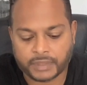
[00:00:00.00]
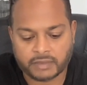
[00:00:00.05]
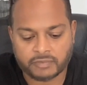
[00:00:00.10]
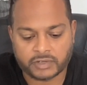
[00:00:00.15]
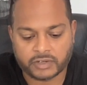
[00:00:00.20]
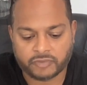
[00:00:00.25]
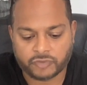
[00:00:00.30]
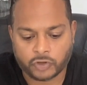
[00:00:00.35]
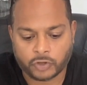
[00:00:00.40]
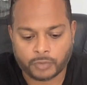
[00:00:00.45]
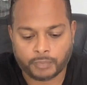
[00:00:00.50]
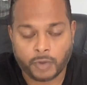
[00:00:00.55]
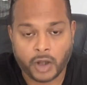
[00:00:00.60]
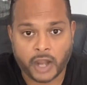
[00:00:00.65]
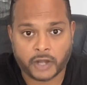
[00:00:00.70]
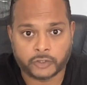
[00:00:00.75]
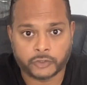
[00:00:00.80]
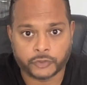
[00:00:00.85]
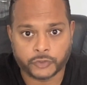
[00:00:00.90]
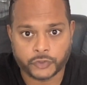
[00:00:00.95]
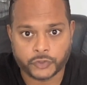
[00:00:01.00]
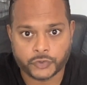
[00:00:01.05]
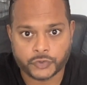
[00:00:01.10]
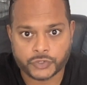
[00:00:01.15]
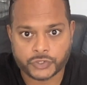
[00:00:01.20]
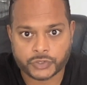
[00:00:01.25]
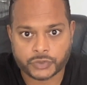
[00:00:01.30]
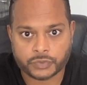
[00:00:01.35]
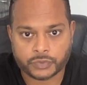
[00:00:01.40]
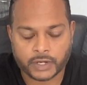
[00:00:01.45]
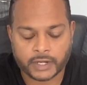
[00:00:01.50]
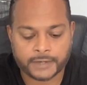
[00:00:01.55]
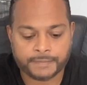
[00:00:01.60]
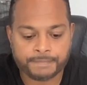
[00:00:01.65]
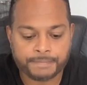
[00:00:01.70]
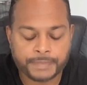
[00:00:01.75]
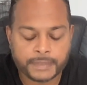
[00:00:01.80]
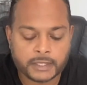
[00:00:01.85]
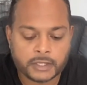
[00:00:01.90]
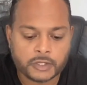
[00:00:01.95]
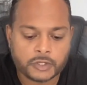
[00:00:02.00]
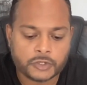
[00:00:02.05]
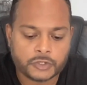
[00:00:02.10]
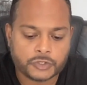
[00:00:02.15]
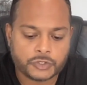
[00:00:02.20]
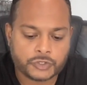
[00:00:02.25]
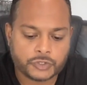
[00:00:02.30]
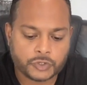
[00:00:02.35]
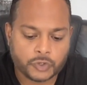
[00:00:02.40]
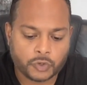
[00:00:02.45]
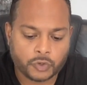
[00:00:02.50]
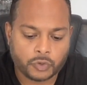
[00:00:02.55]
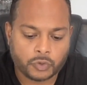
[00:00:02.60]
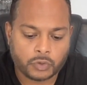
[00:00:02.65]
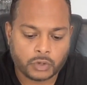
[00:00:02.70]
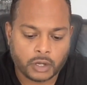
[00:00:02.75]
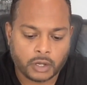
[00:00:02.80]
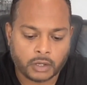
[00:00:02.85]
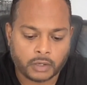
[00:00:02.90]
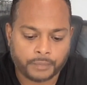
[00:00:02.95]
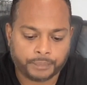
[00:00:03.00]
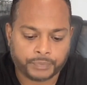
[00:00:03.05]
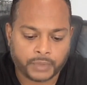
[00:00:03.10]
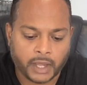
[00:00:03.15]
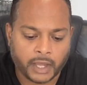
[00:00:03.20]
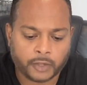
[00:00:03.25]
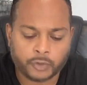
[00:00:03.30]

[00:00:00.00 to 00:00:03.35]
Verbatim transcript: even if you're a brand new user, right? So um, I